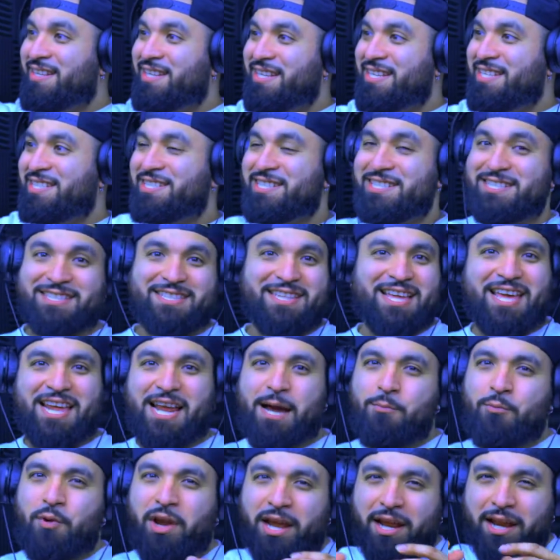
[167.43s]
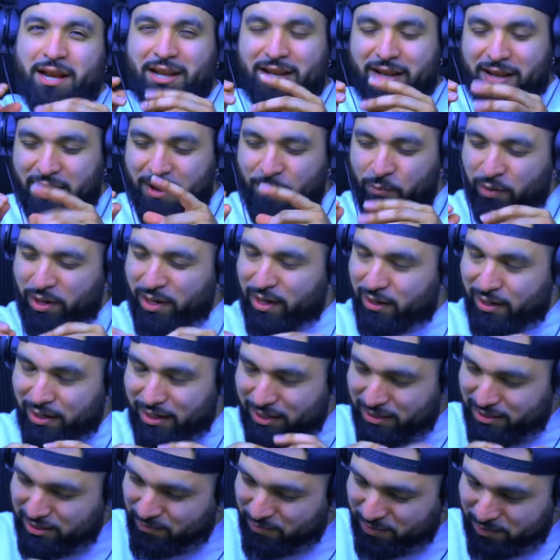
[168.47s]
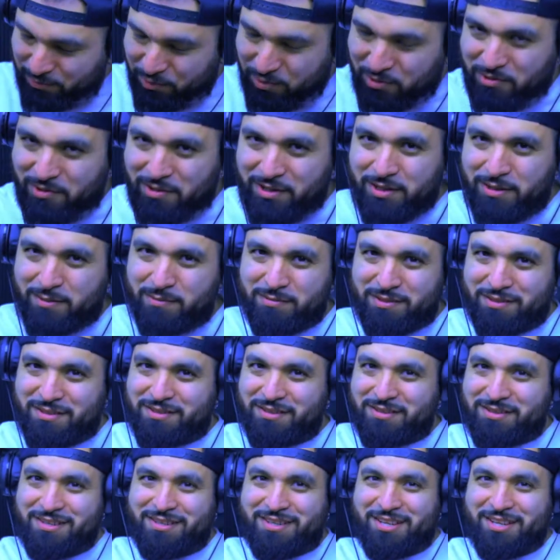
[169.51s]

It's just that I'm waiting to get some of them crumbs.